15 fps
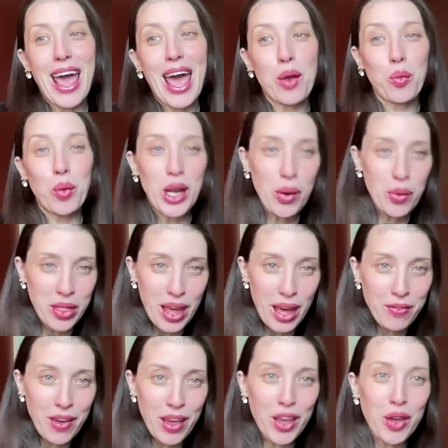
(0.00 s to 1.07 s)
And we know what the
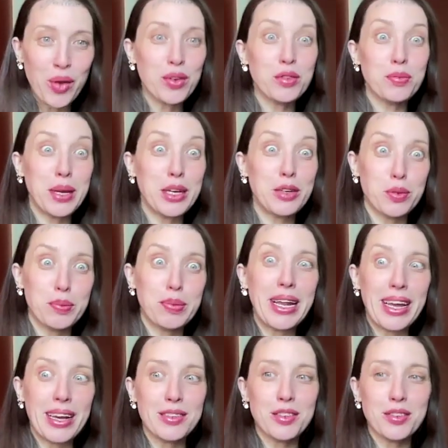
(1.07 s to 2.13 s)
FAQ is because we've been
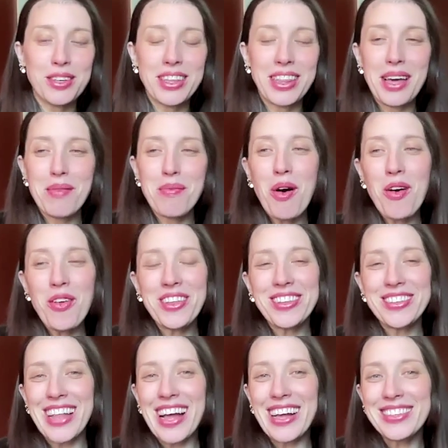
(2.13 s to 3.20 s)
answering them all
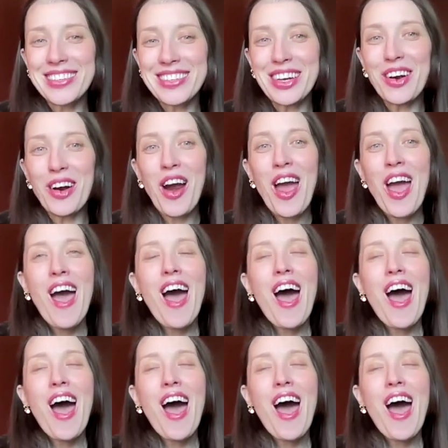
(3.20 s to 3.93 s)
this last year.